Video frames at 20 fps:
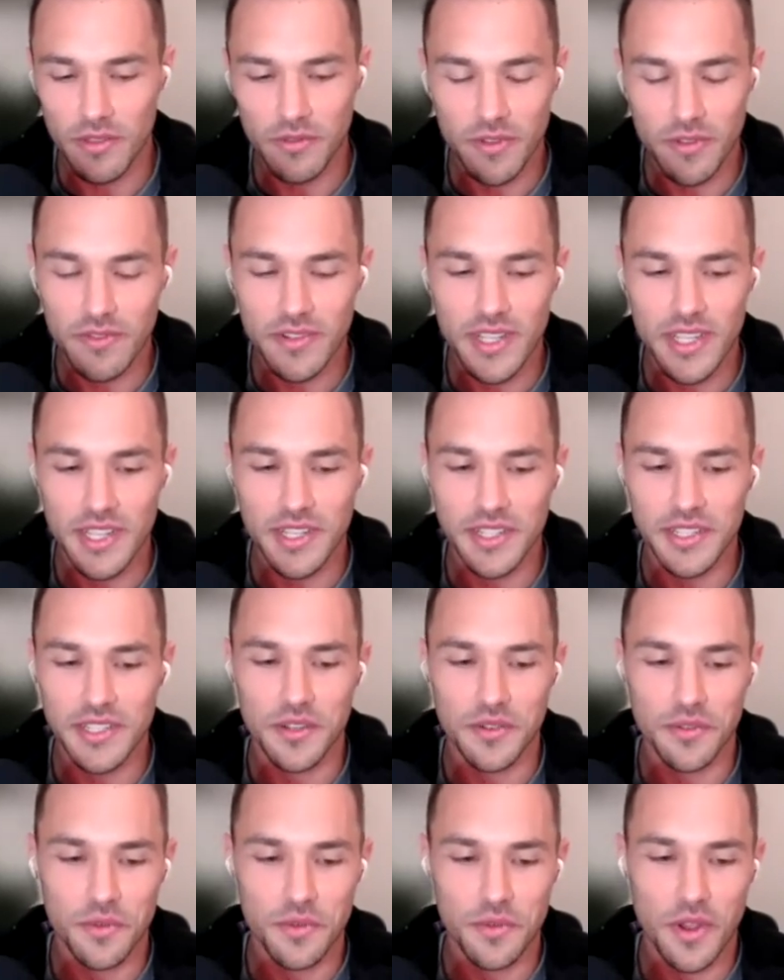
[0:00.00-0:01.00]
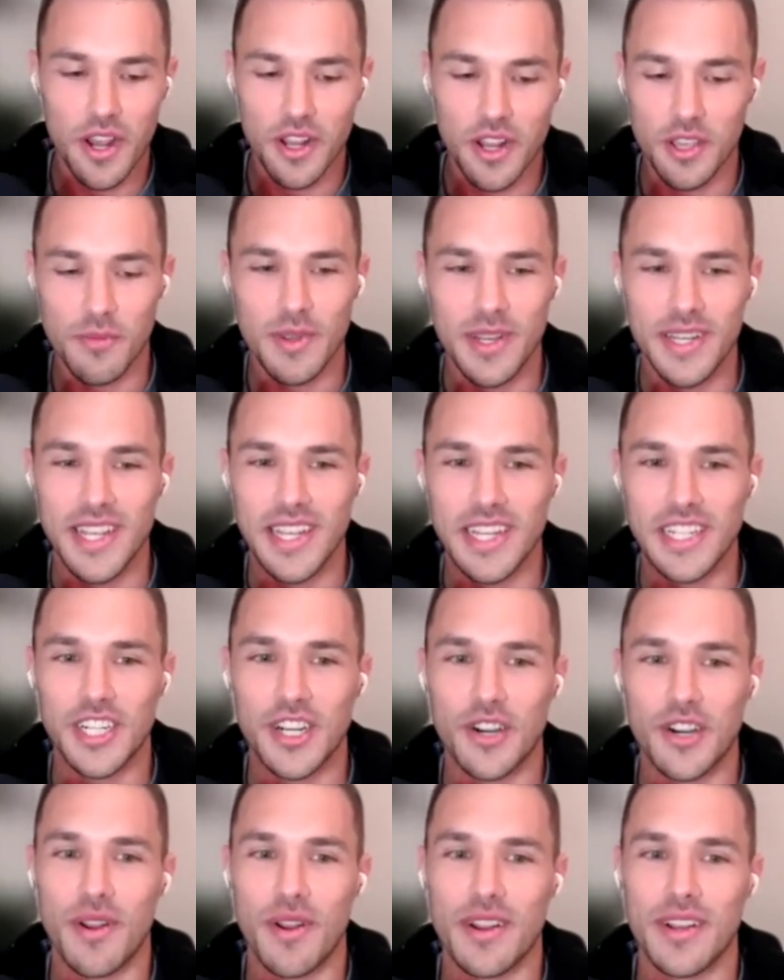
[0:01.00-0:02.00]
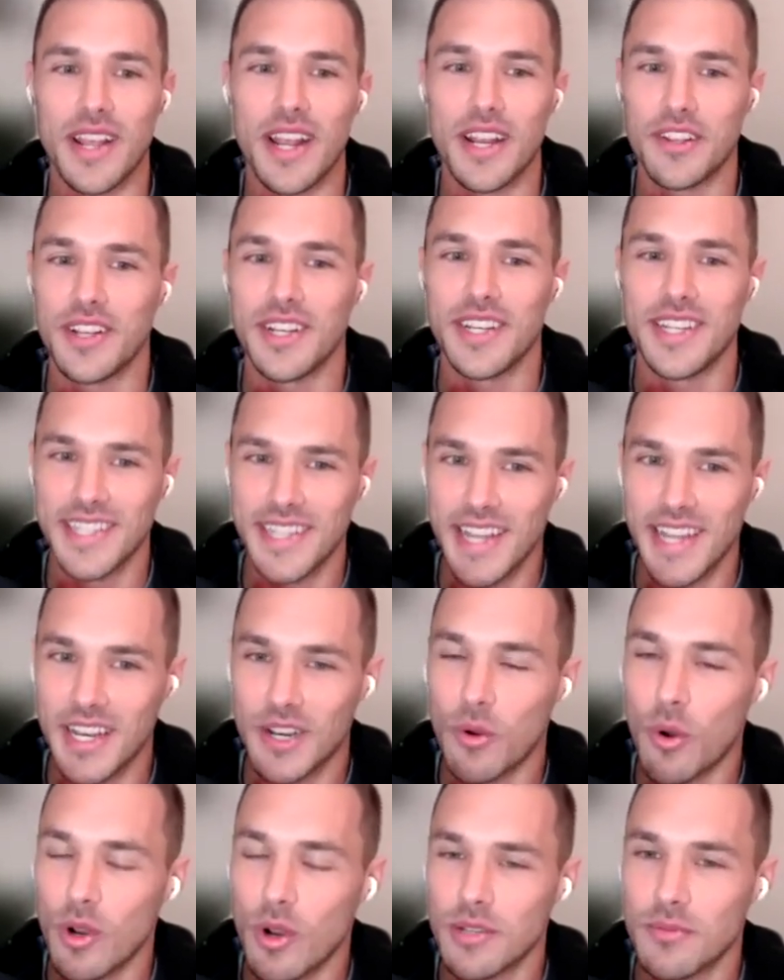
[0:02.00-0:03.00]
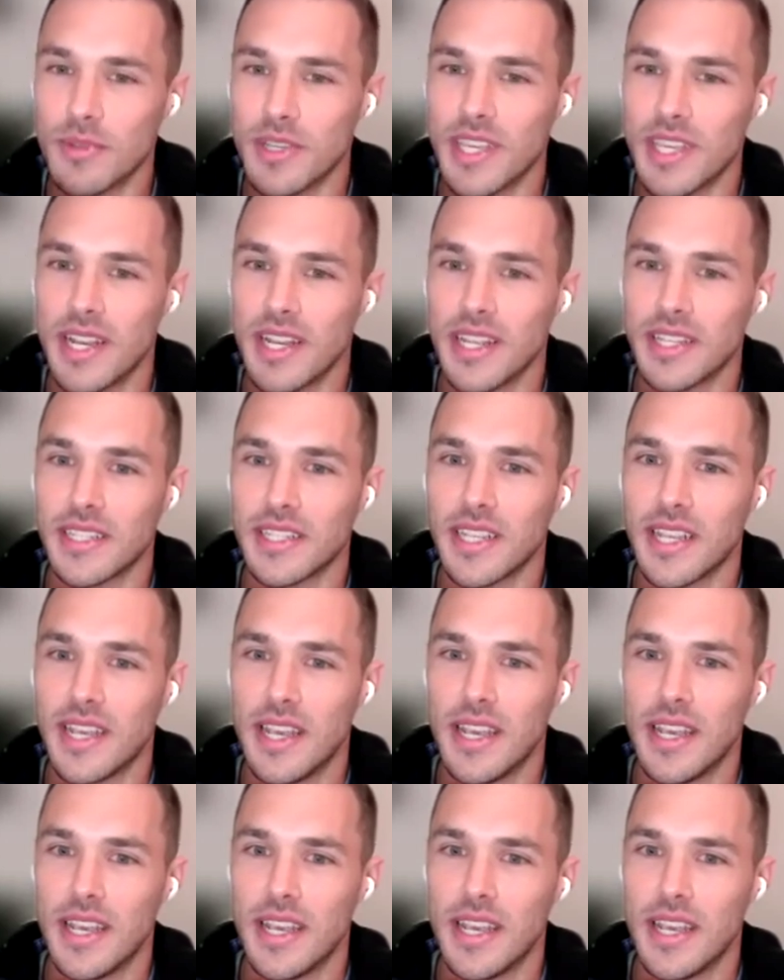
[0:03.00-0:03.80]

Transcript: 50 years of argumentation around how to understand quantum mechanics,